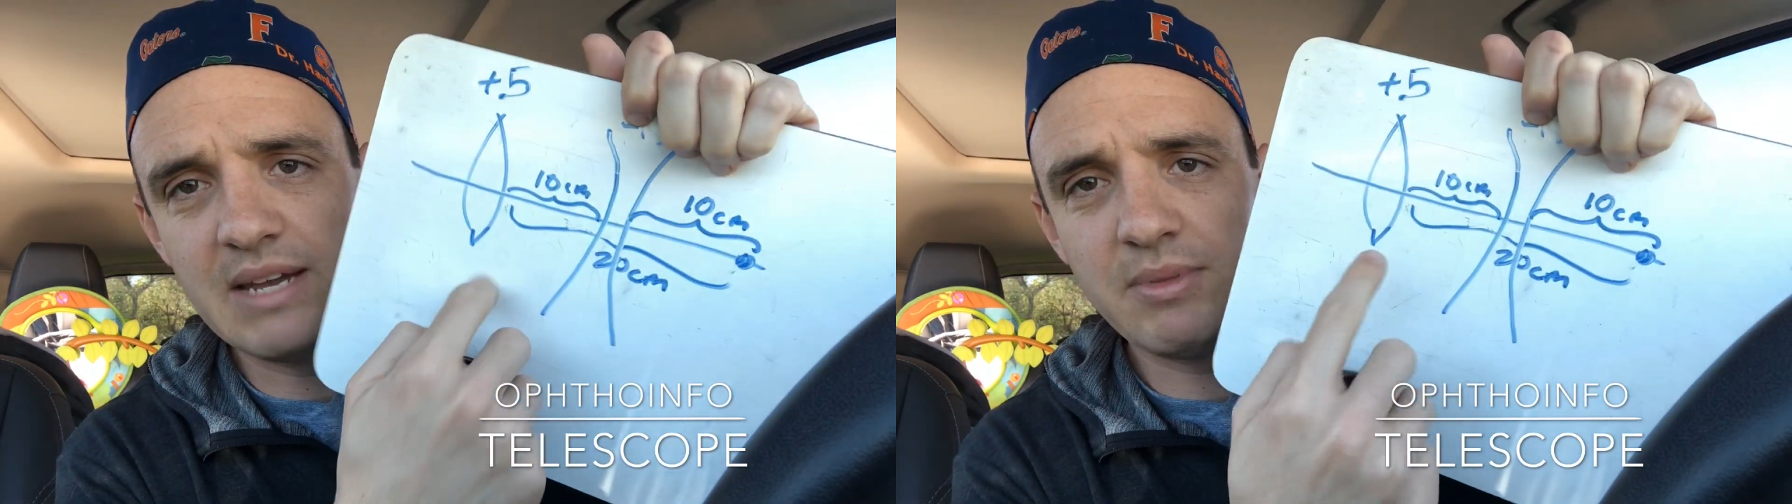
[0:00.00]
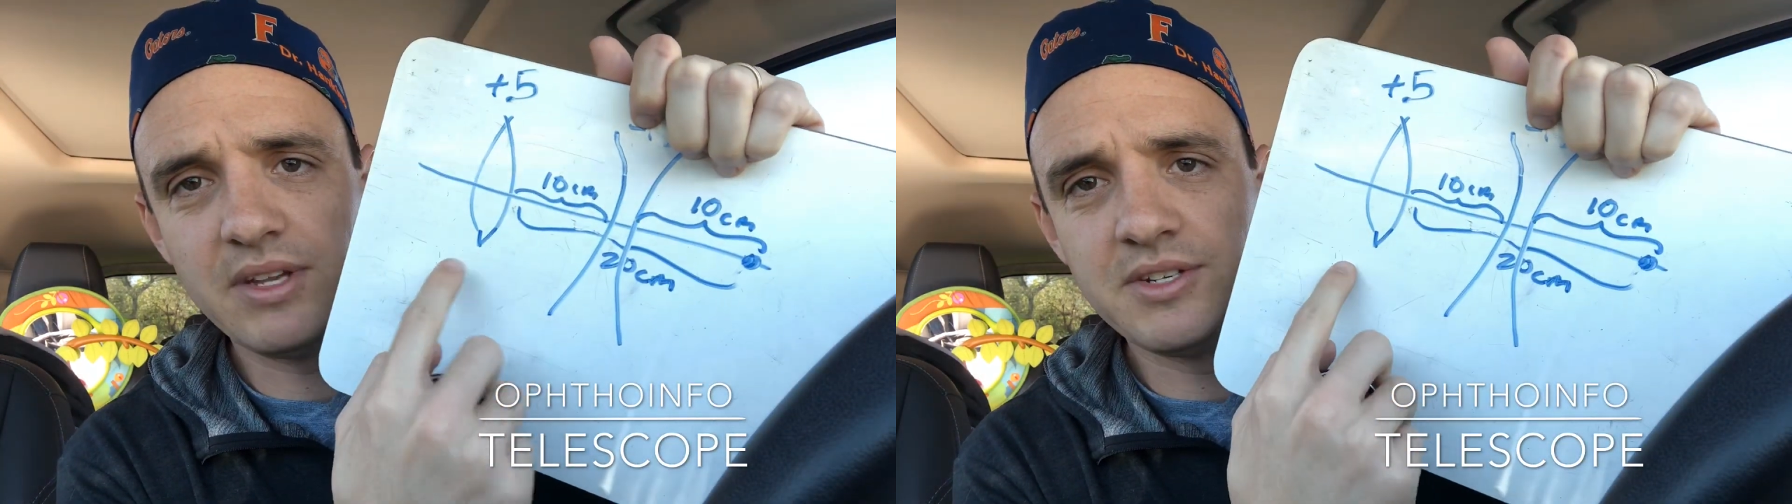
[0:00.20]

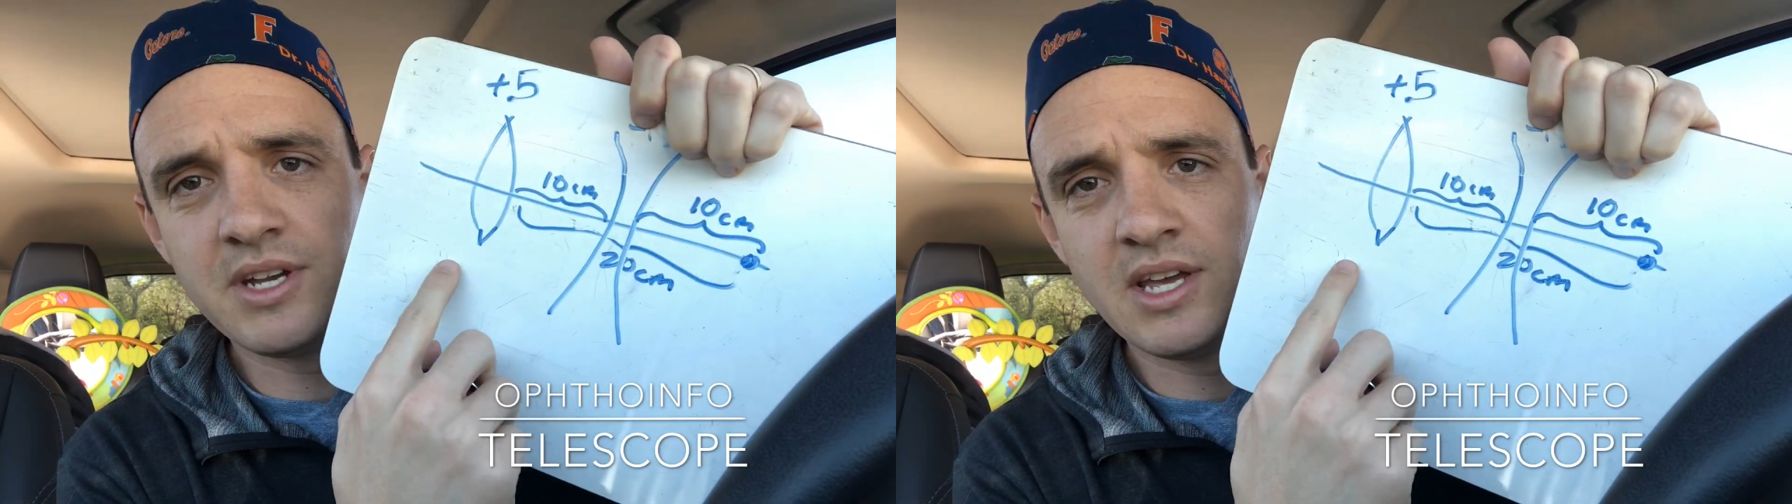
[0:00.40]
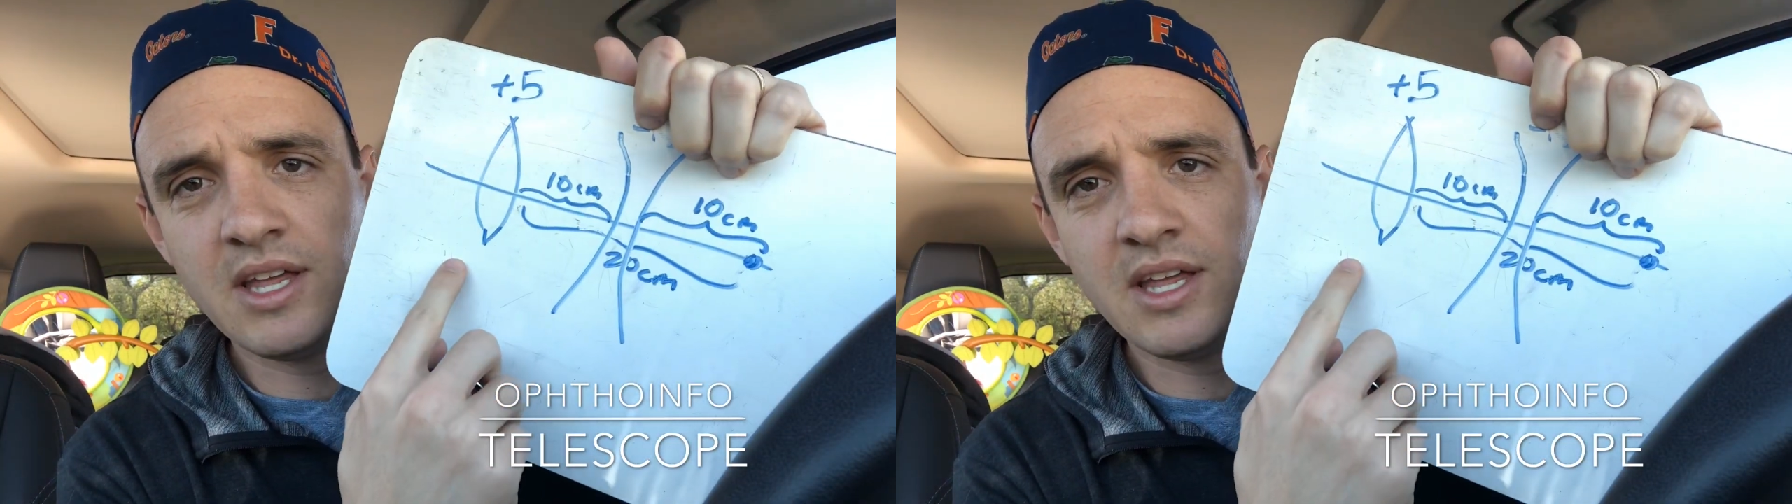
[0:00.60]
image